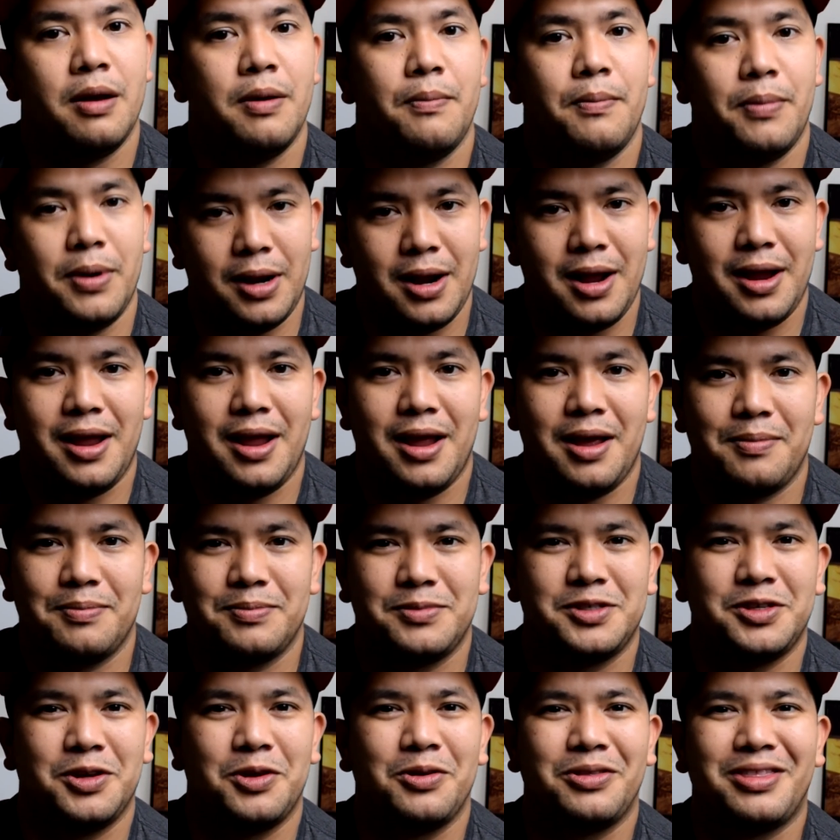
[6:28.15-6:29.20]
But I am,
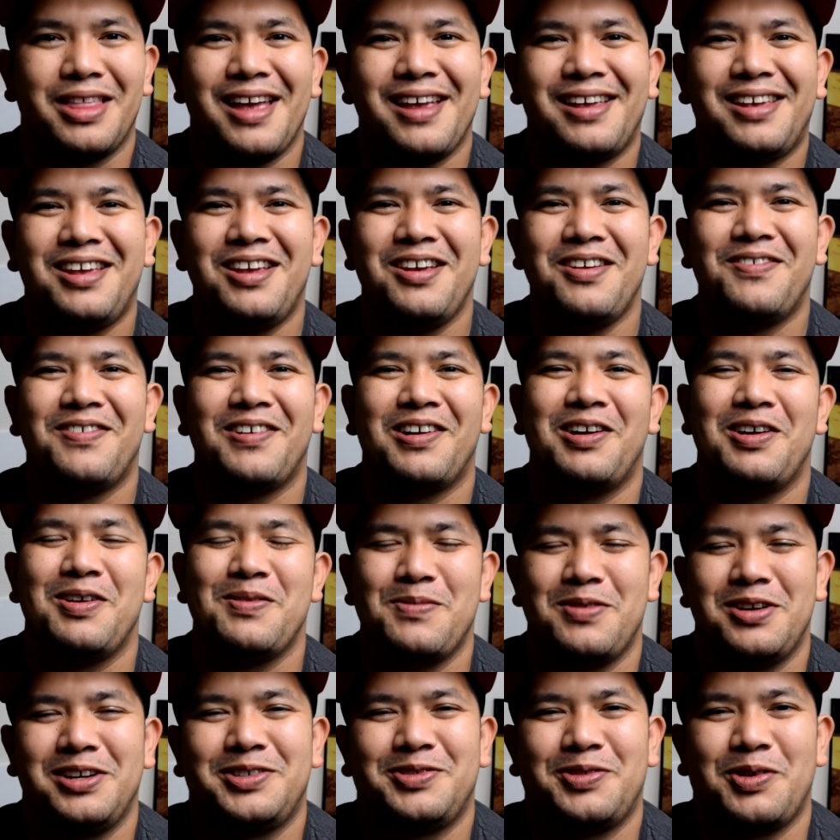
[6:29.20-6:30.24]
so thank you very
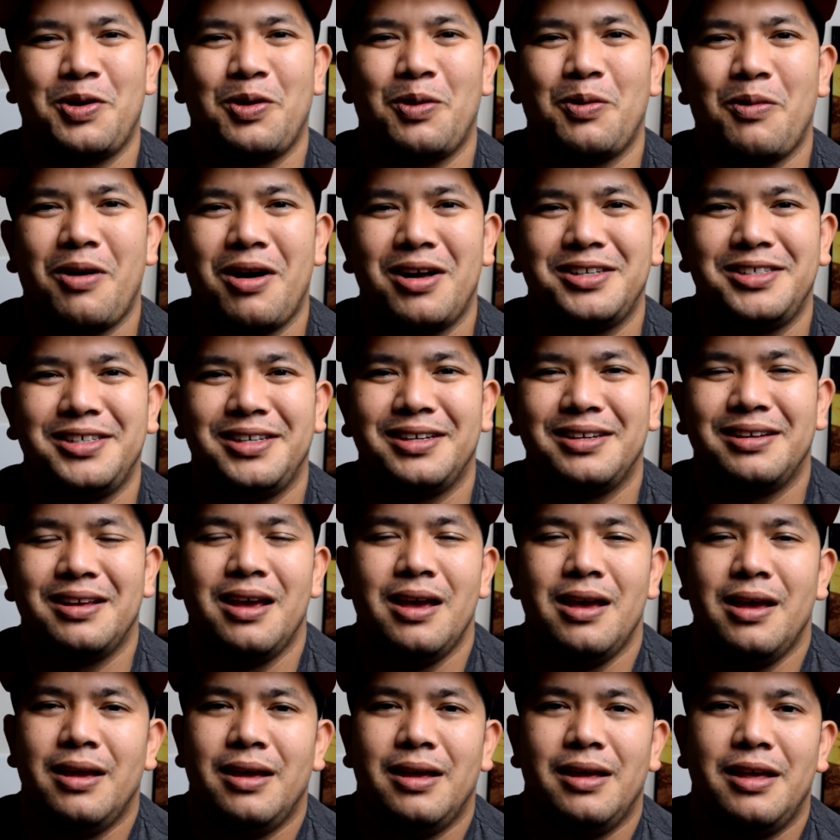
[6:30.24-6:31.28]
much for watching.
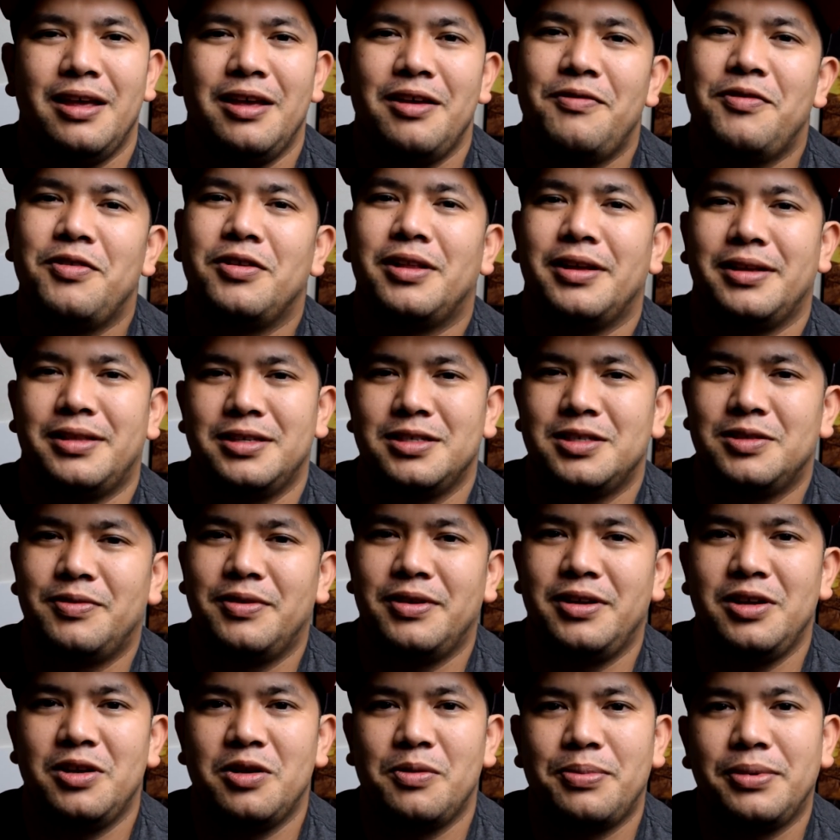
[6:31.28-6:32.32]
If you like this
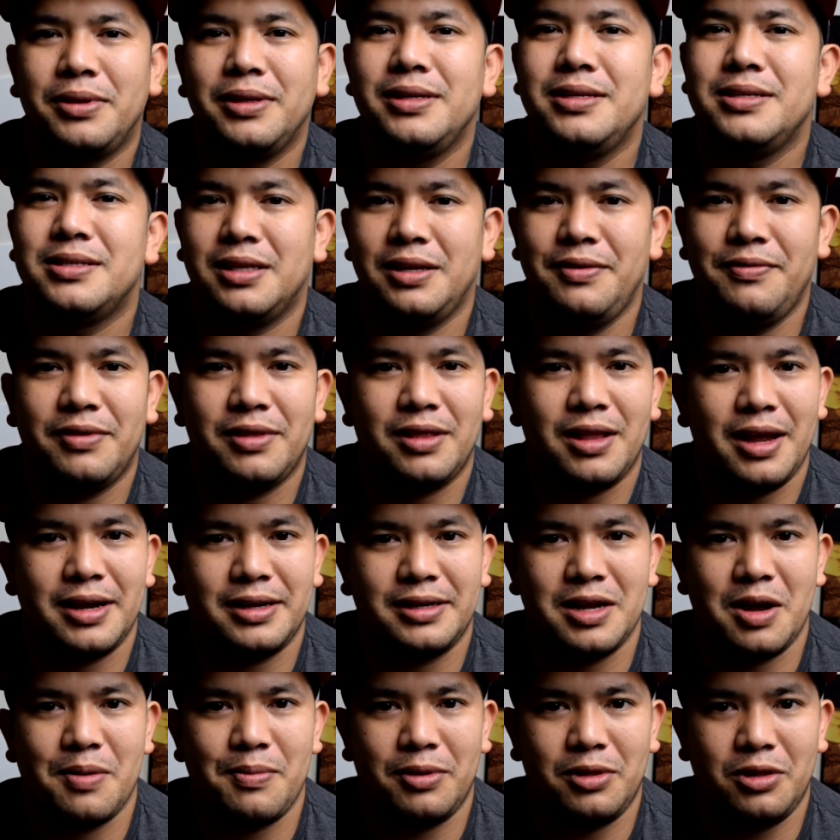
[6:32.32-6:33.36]
video, please leave a like
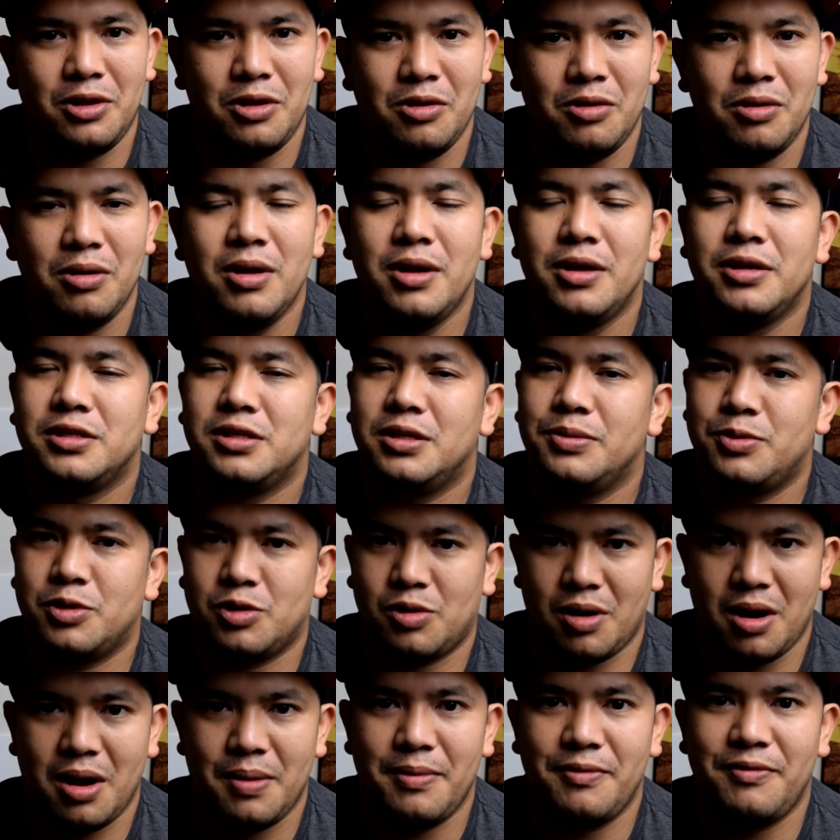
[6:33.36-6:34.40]
down below,
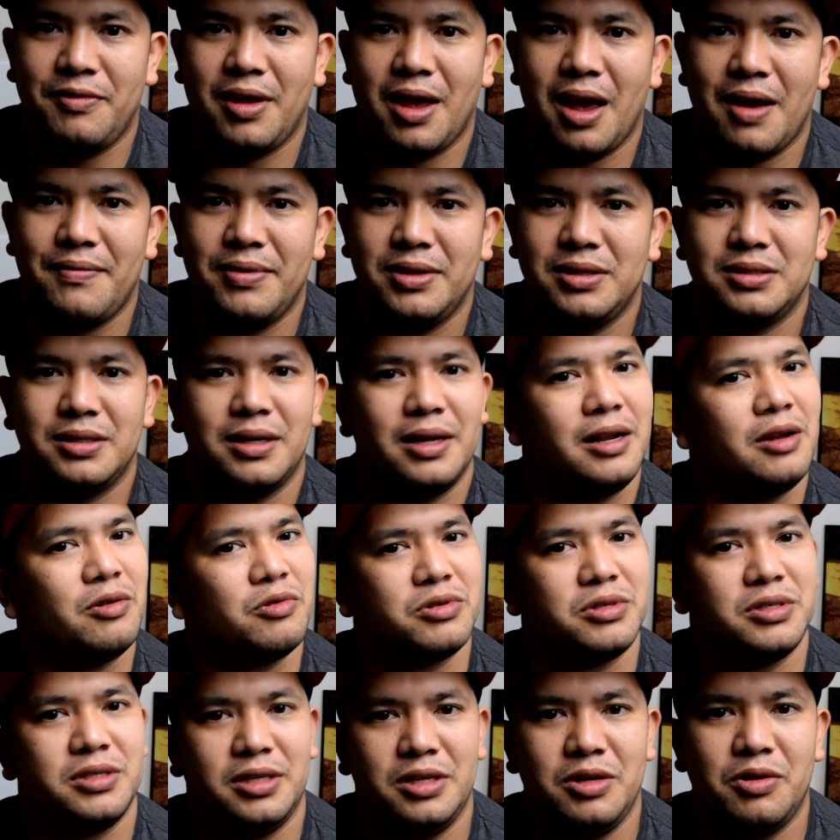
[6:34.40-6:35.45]
subscribe if you haven't, and I'll
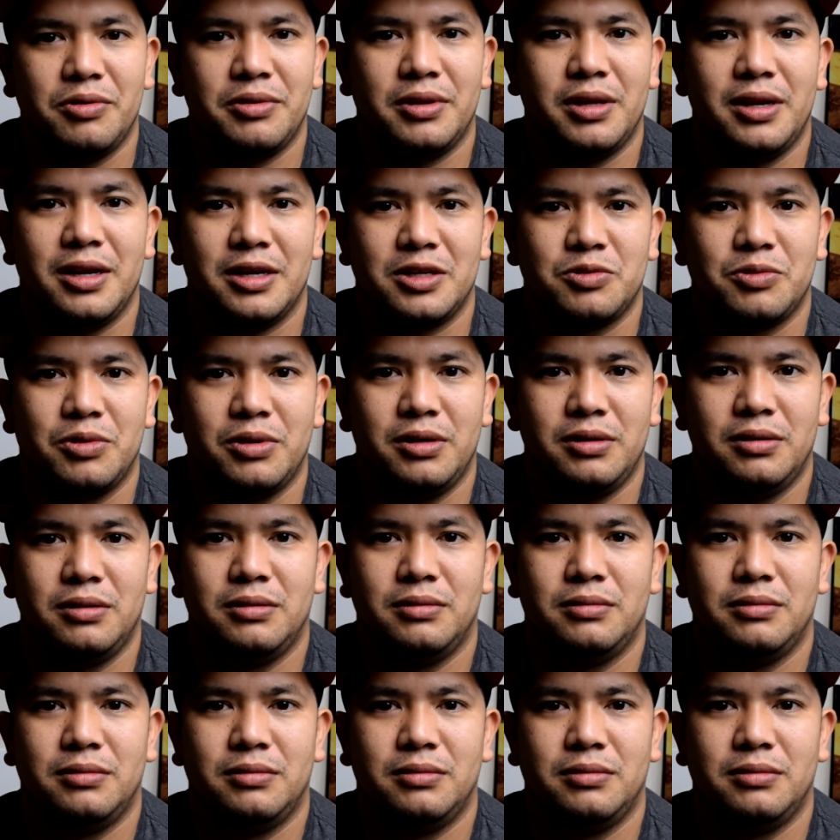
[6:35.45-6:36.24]
see you on the next one.